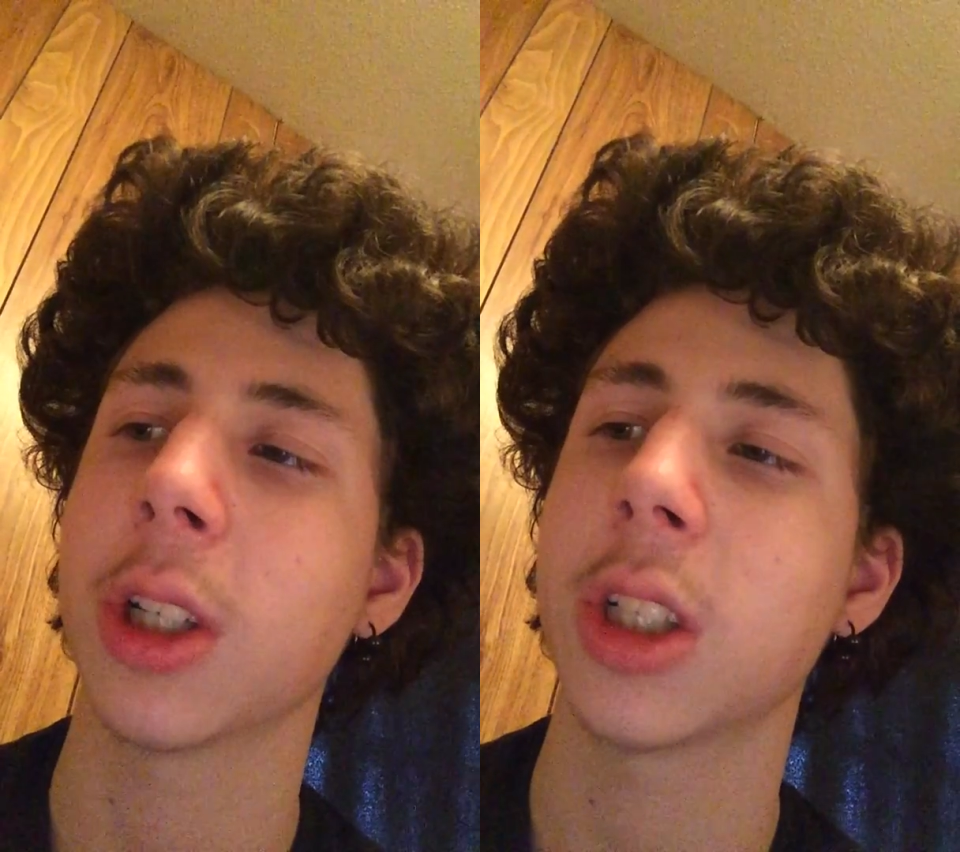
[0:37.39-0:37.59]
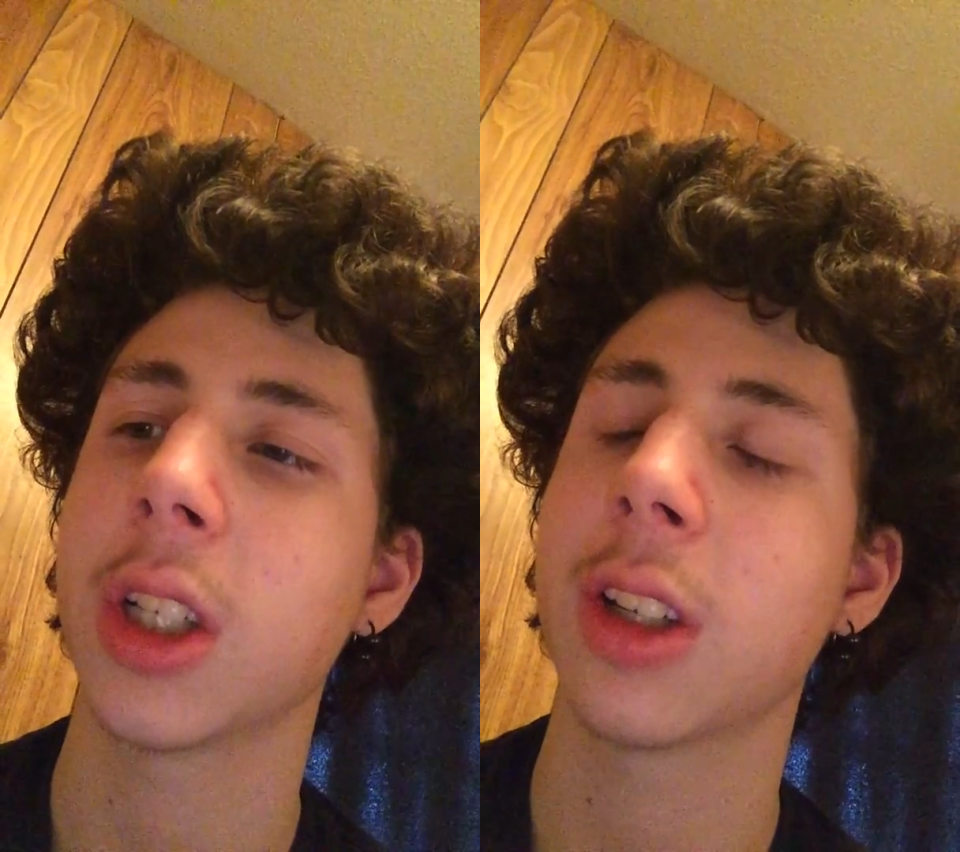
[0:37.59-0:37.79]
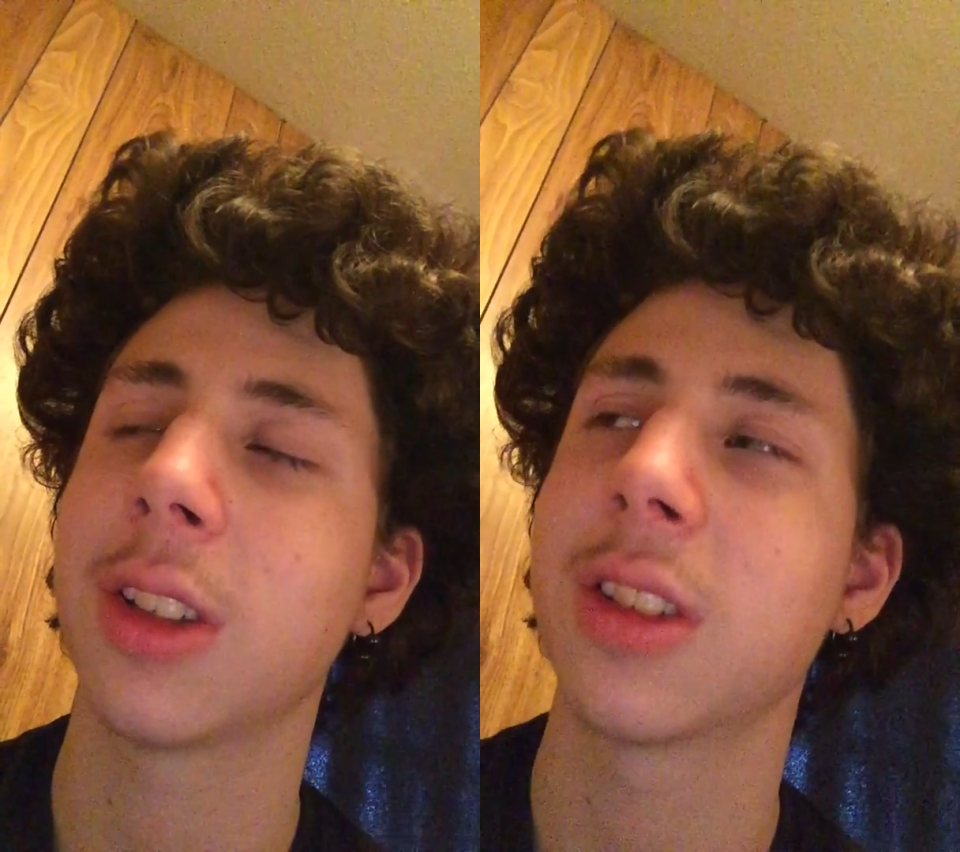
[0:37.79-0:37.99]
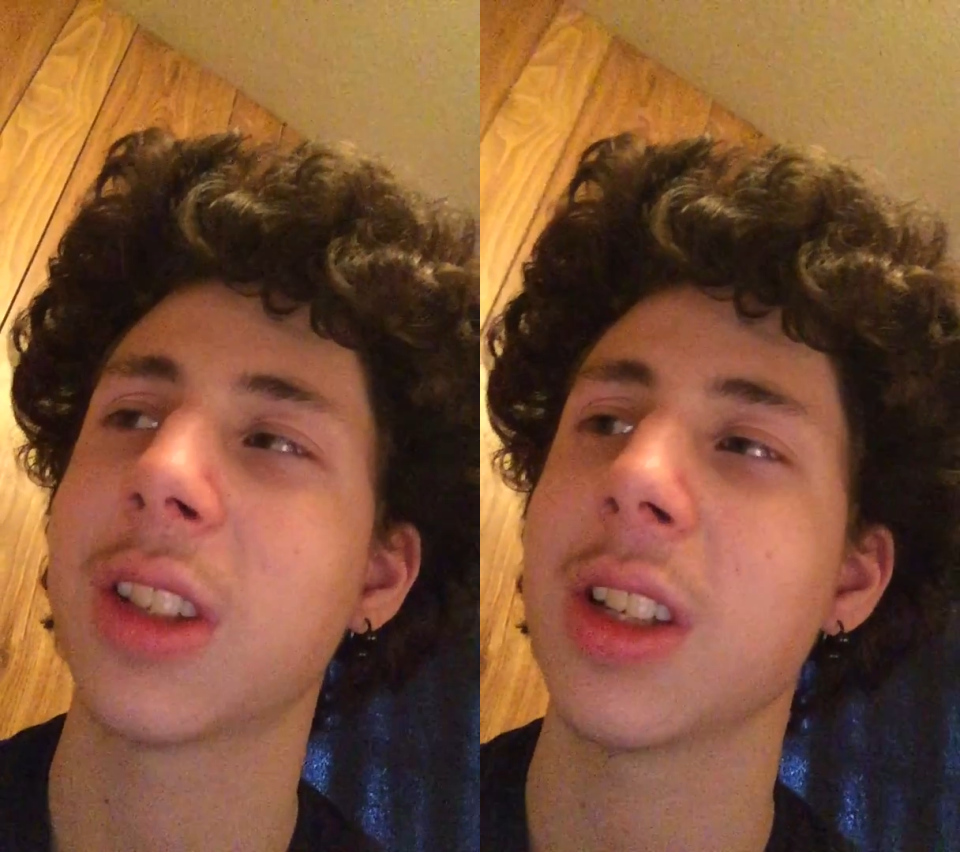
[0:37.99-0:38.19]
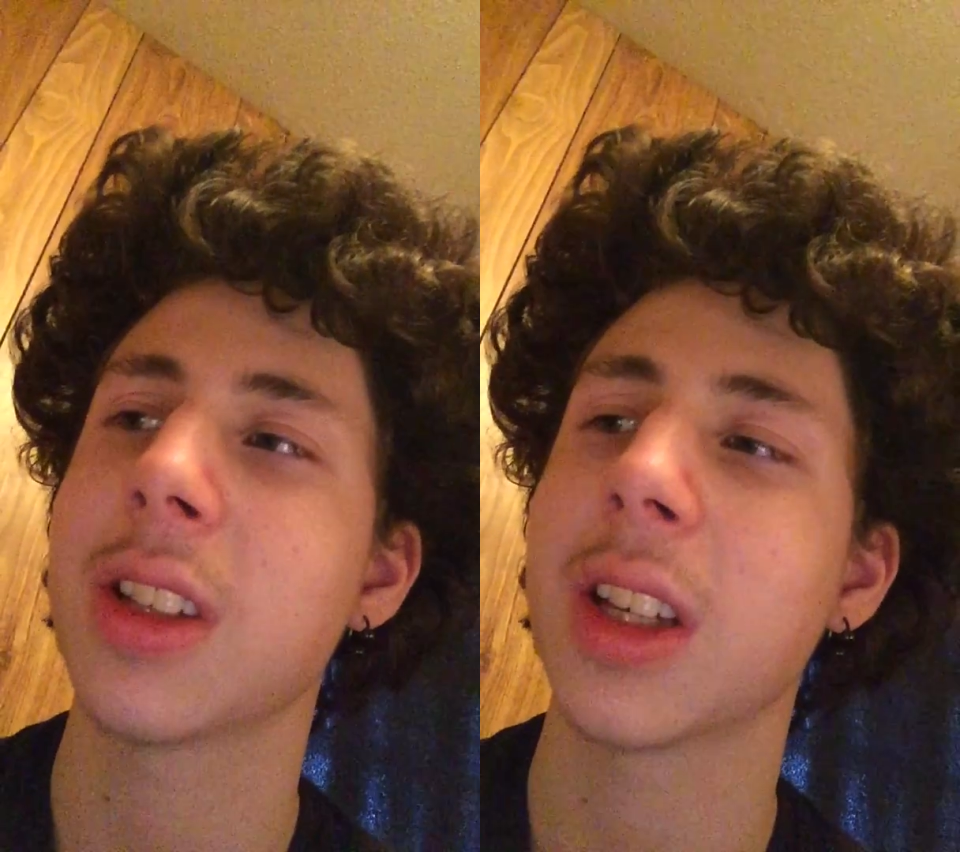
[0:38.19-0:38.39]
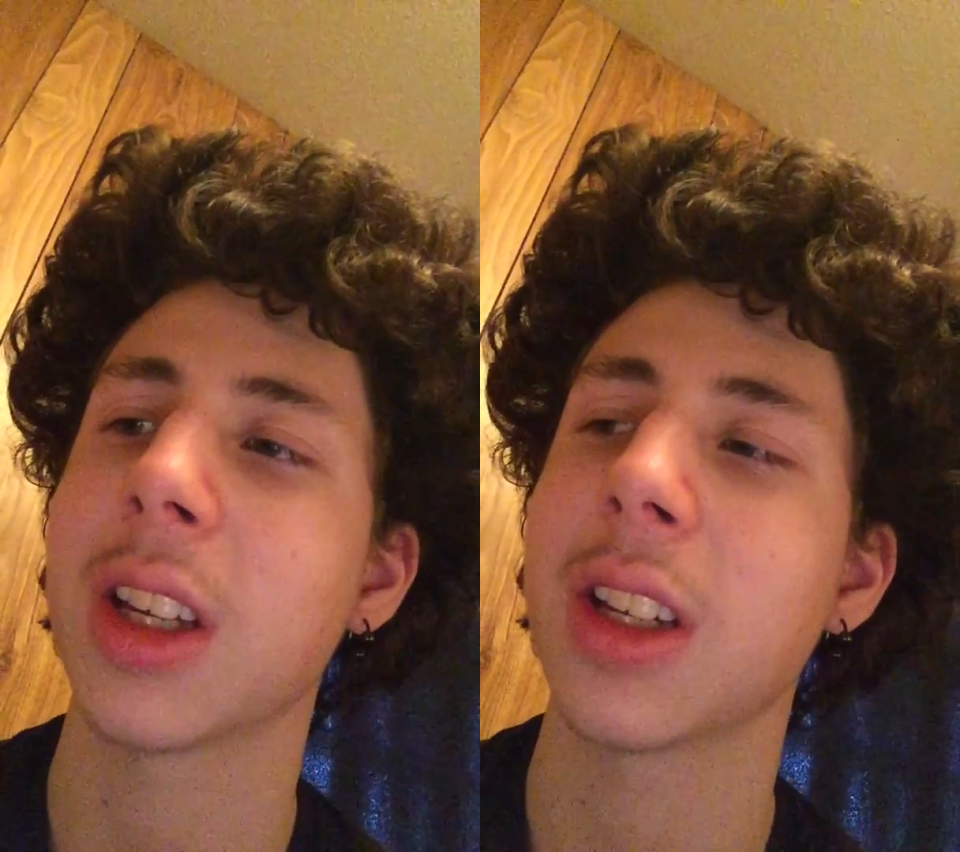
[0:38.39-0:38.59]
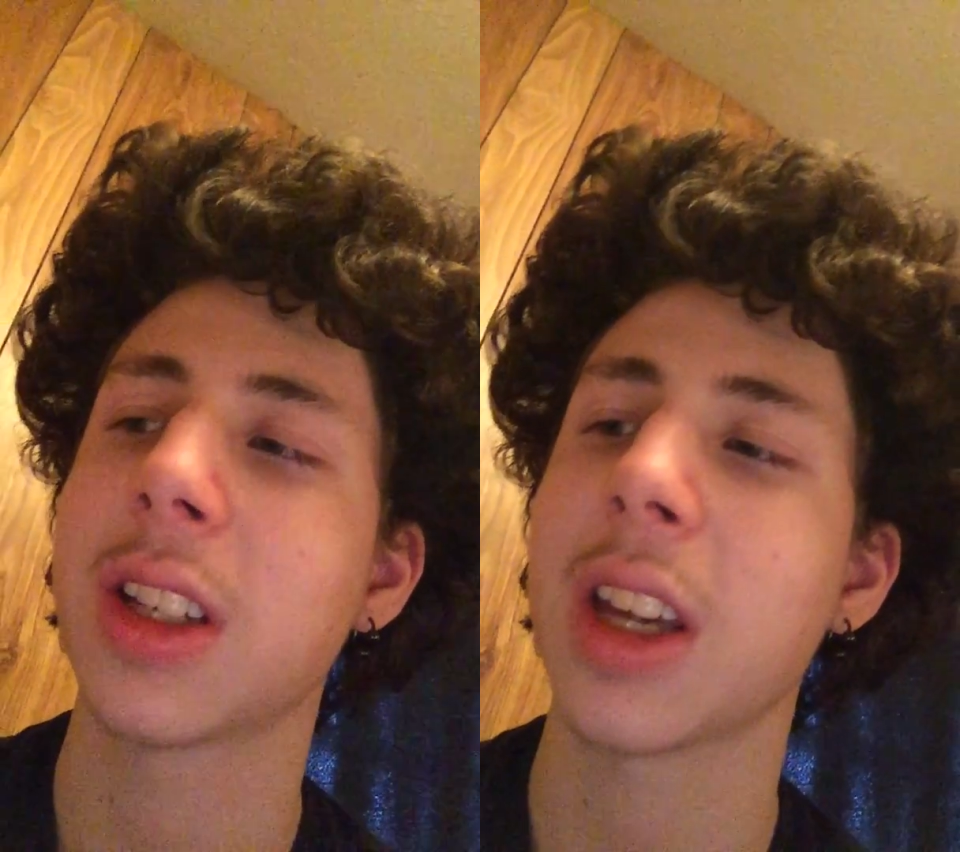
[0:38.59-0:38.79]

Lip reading: but she could see that